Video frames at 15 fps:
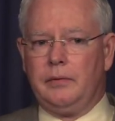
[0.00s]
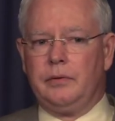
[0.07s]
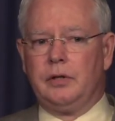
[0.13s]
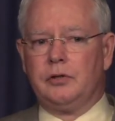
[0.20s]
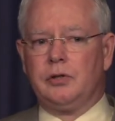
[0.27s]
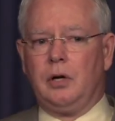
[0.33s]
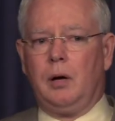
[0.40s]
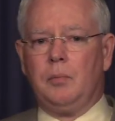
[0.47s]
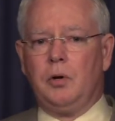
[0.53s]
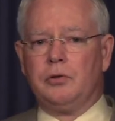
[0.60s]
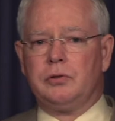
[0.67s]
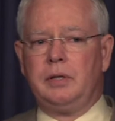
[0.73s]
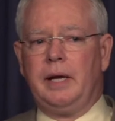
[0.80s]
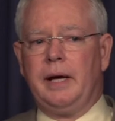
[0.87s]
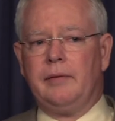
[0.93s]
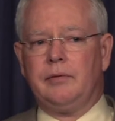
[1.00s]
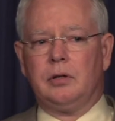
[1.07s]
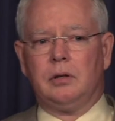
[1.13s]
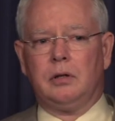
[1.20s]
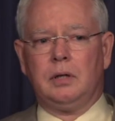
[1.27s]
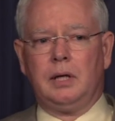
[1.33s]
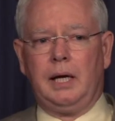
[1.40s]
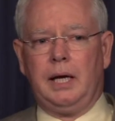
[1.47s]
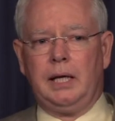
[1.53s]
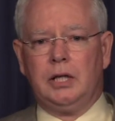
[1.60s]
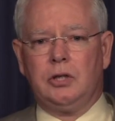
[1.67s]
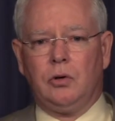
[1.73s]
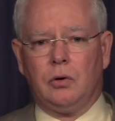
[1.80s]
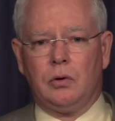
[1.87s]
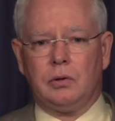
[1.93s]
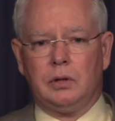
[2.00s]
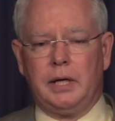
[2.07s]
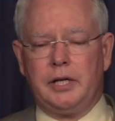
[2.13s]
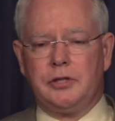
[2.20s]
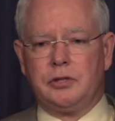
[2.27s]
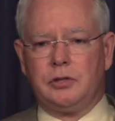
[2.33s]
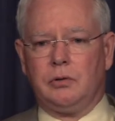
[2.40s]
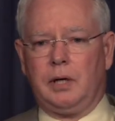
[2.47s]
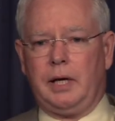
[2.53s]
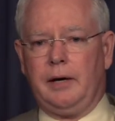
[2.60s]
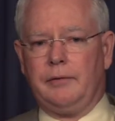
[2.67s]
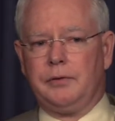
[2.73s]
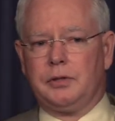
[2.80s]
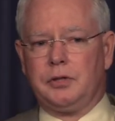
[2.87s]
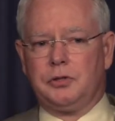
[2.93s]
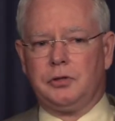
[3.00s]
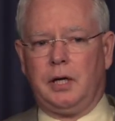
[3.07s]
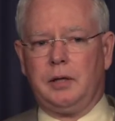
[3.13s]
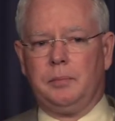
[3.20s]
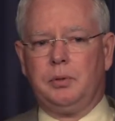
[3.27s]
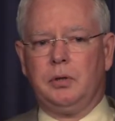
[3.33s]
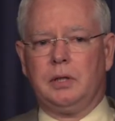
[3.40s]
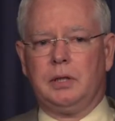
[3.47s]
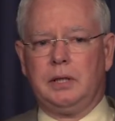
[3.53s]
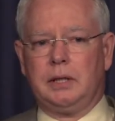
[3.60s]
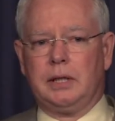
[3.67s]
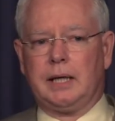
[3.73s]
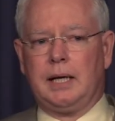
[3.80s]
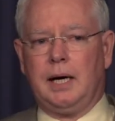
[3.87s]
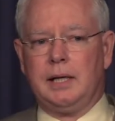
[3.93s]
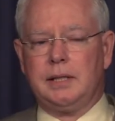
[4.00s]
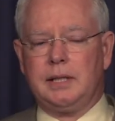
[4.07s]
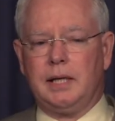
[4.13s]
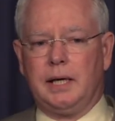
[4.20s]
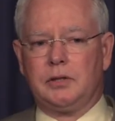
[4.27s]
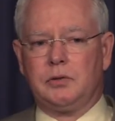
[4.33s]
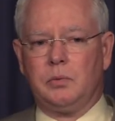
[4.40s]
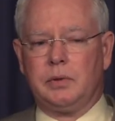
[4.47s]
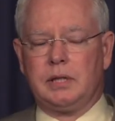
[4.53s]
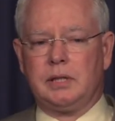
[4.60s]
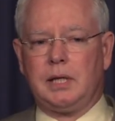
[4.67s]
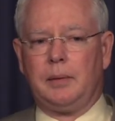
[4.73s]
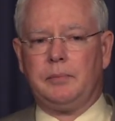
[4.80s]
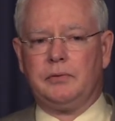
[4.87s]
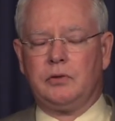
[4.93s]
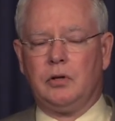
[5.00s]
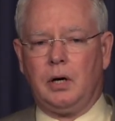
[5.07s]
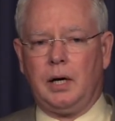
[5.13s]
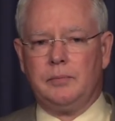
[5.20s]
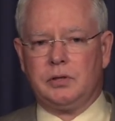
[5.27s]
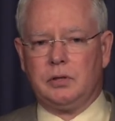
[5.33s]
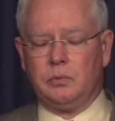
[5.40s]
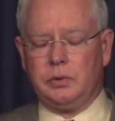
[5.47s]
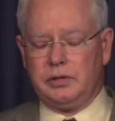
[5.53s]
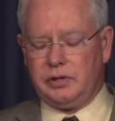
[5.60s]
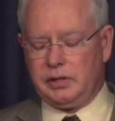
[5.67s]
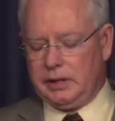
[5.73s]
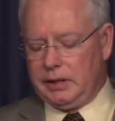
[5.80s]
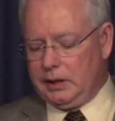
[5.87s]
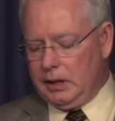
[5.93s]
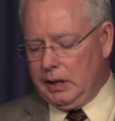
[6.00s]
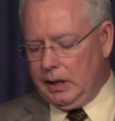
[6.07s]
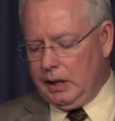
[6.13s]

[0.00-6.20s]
There's almost never any correlation or effort to try to put it into context with the type of crimes that we see.